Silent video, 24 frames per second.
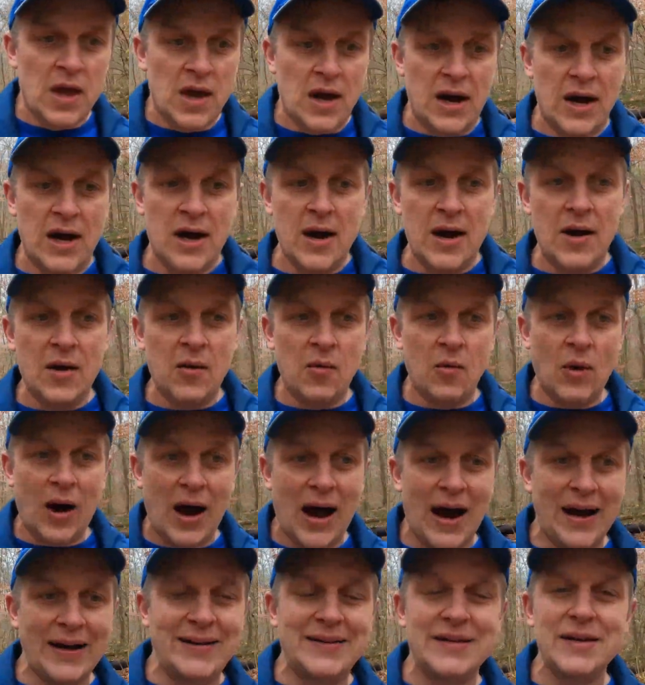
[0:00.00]

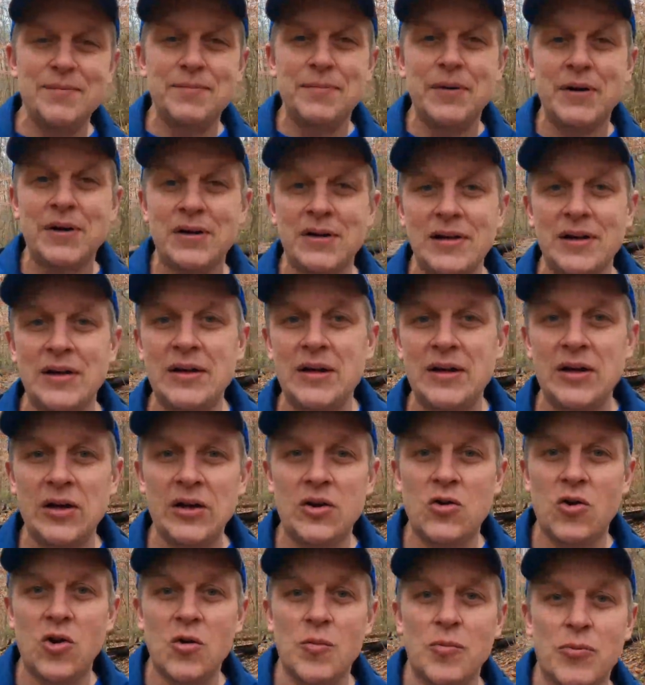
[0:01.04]
I typically
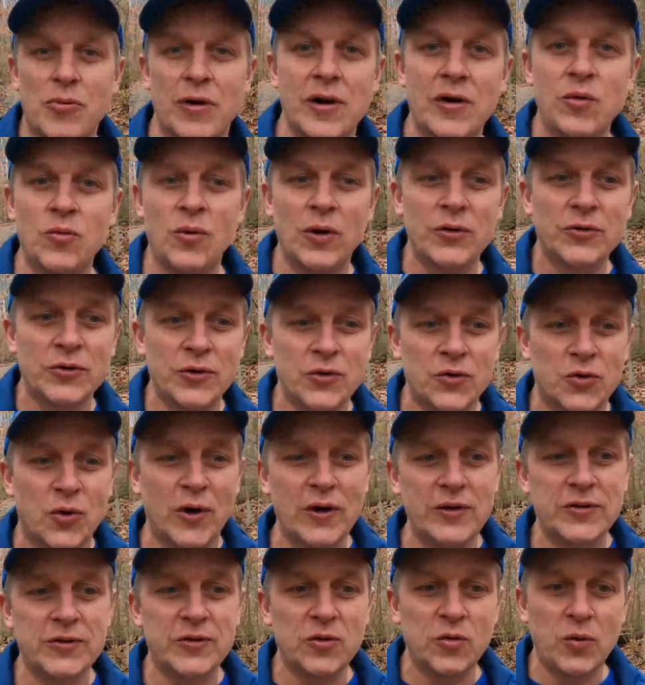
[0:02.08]
incorporate once or
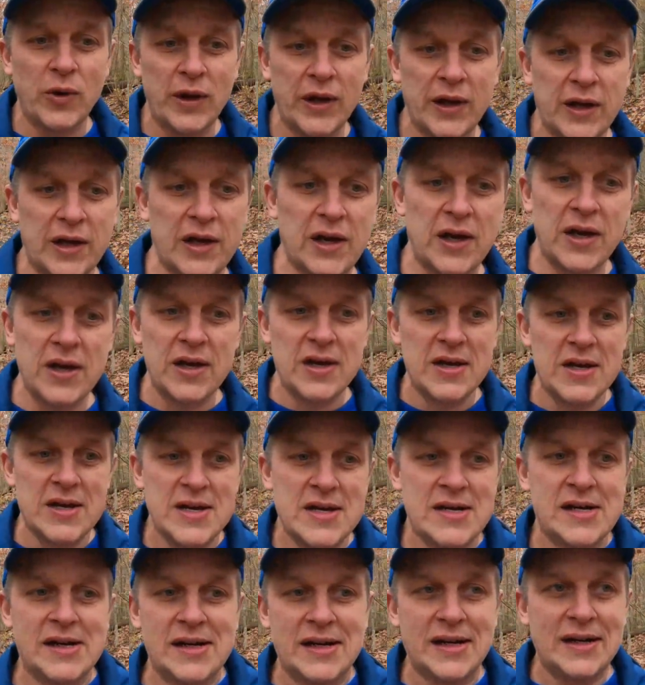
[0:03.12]
twice a week
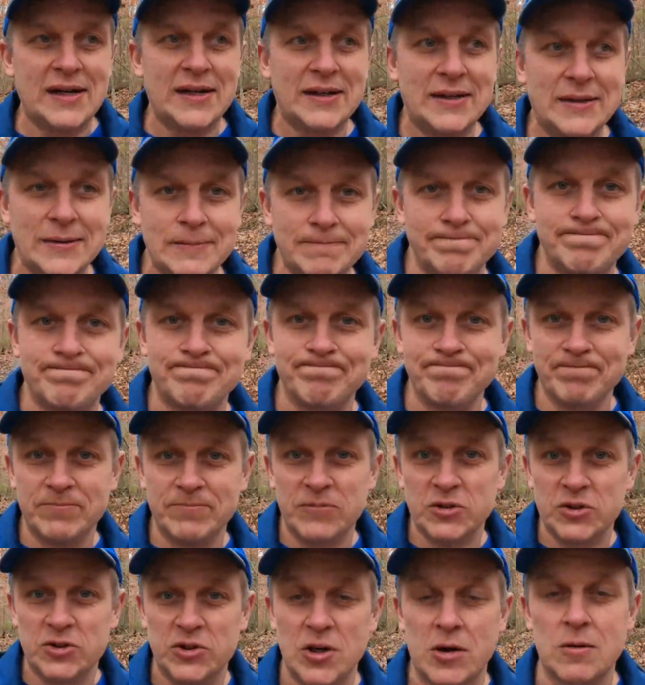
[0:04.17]

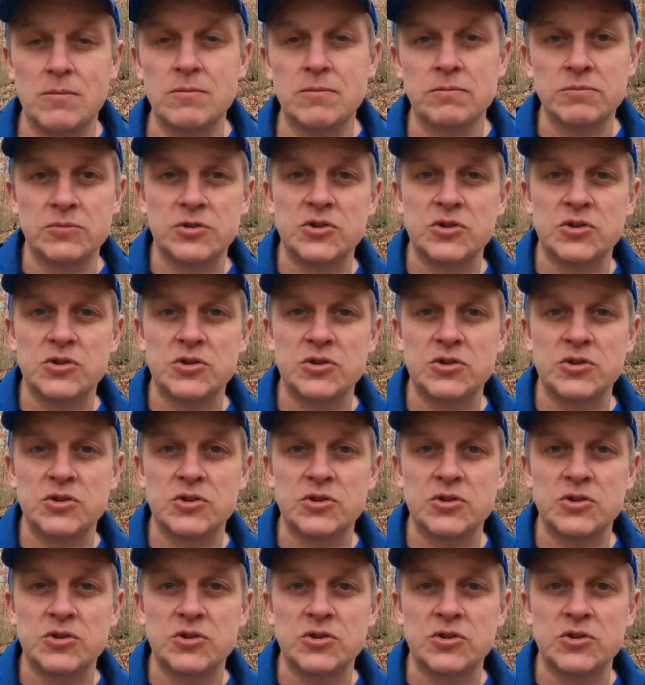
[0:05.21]
some